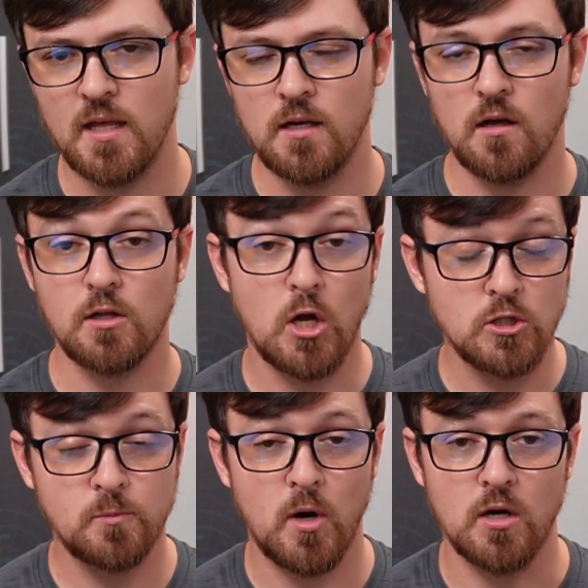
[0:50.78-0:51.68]
in a
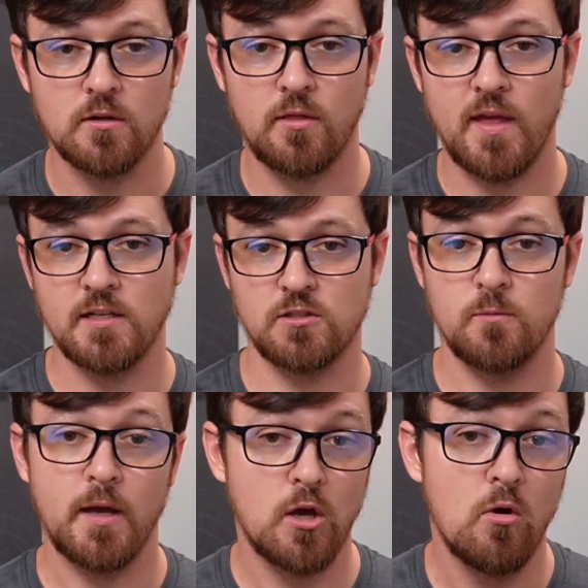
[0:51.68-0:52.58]
large part thanks to
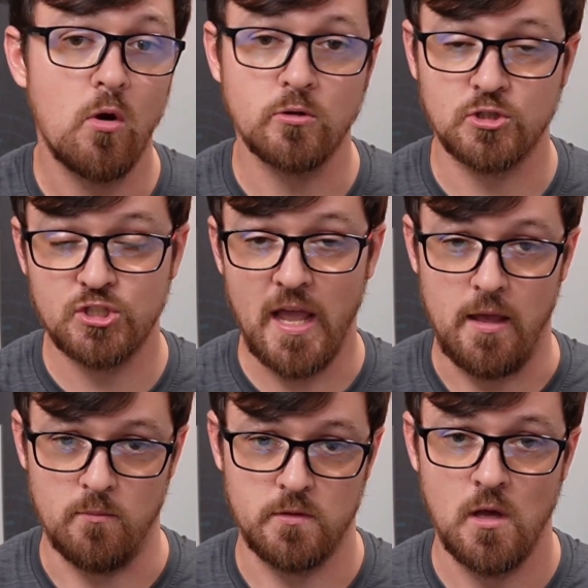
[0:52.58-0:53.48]
my co-host
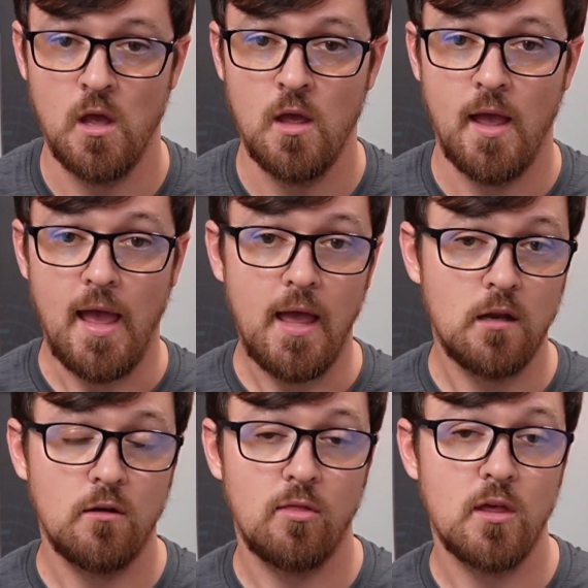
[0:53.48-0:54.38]
James
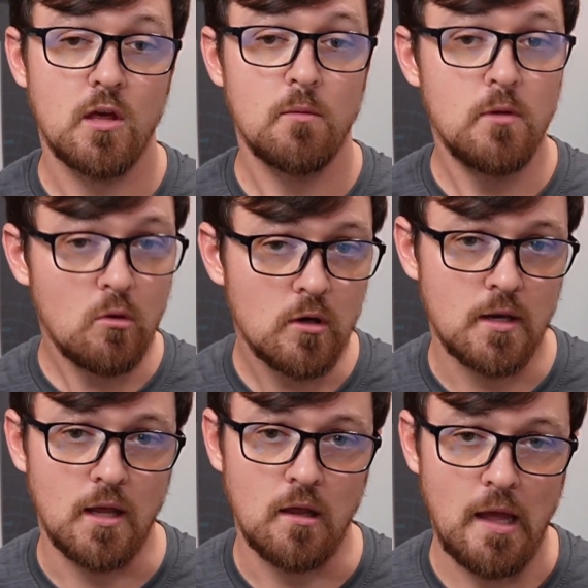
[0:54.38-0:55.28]
and the
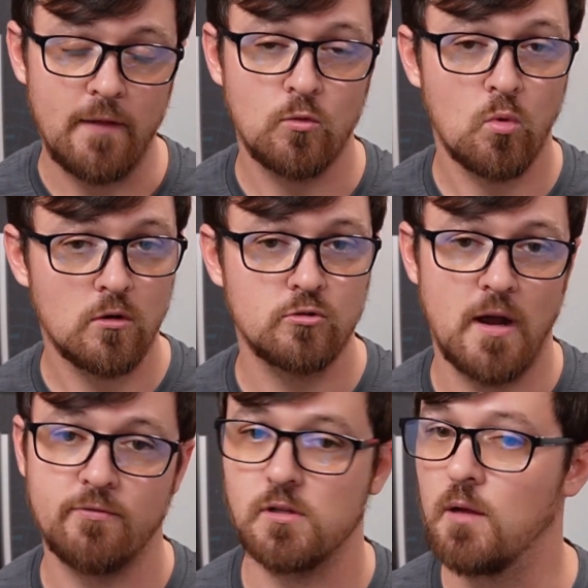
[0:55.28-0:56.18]
community at the
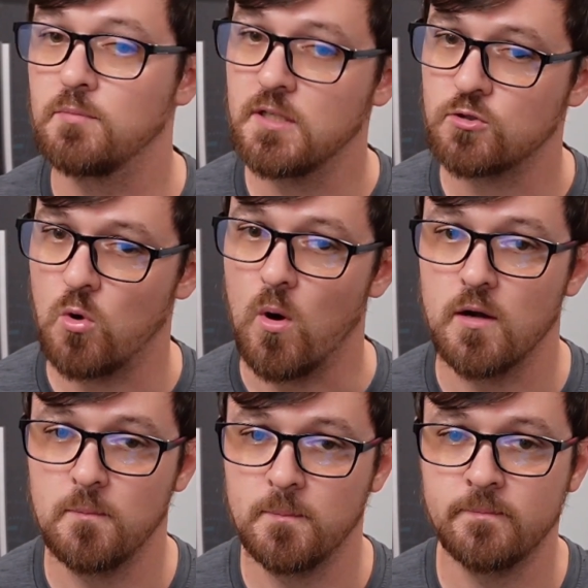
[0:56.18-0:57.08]
Worldcraft Club Discord.
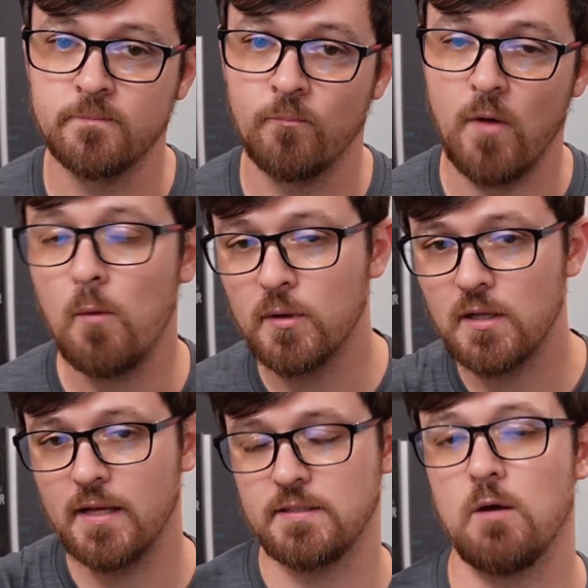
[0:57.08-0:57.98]
I'll put a
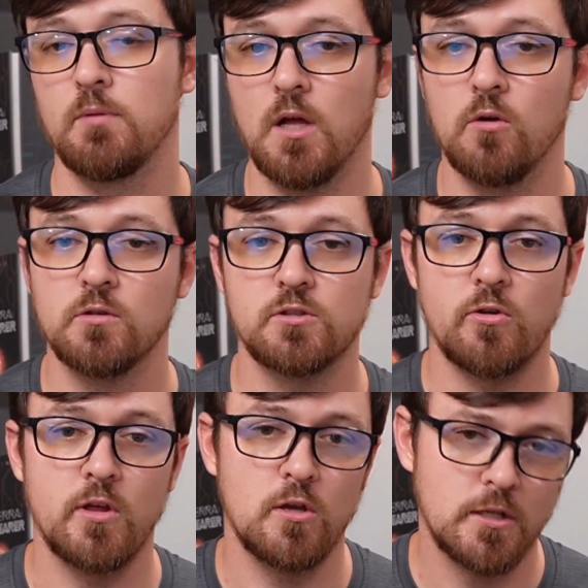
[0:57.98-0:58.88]
link down below so
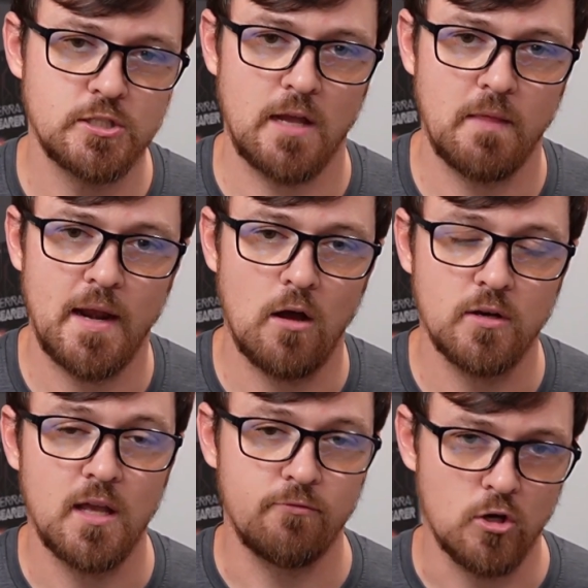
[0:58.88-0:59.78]
that you can check that out
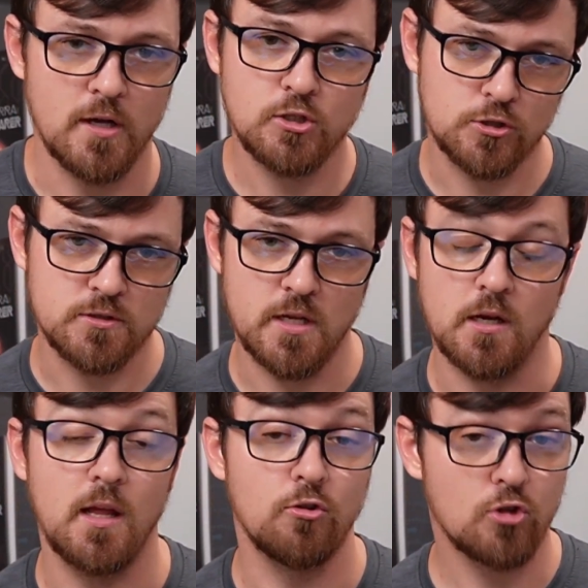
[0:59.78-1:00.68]
if you're interested
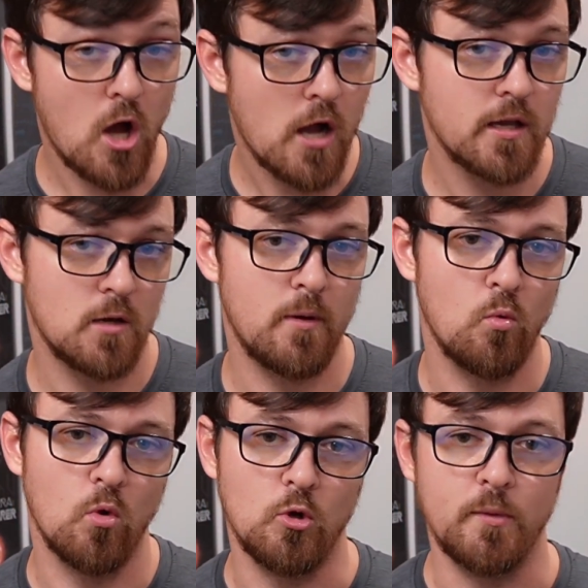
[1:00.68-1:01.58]
in talking about
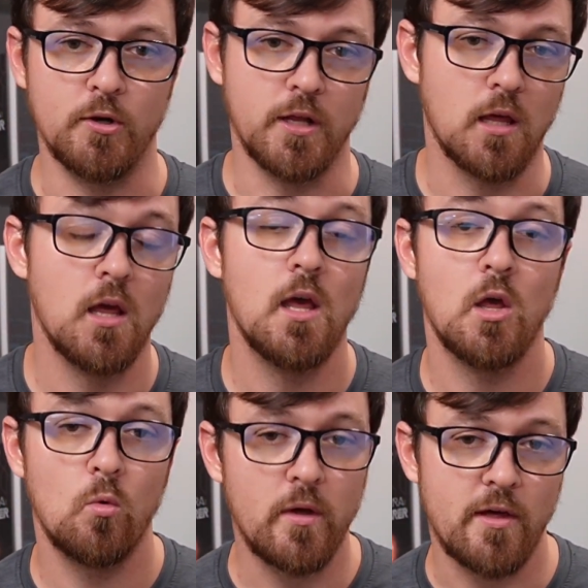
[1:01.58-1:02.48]
world building
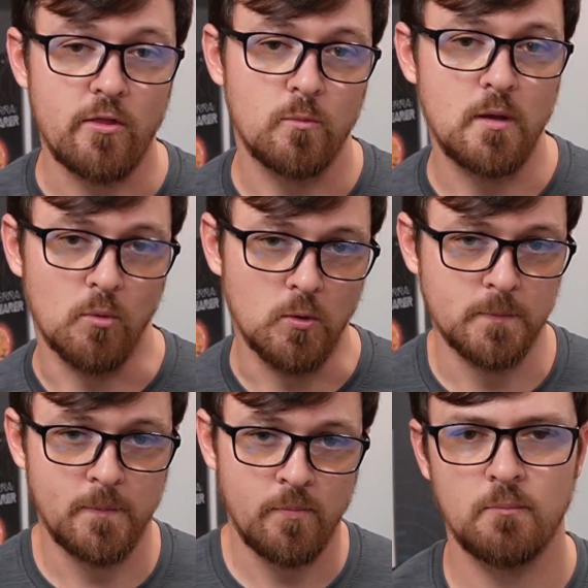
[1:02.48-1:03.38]
with other people.
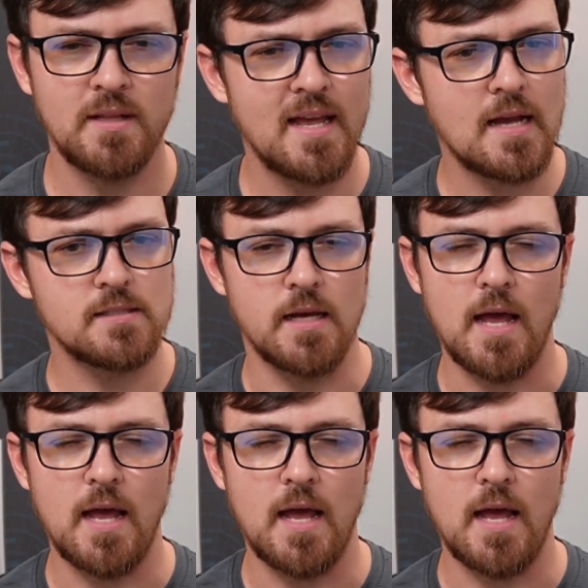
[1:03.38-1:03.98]
But like I said,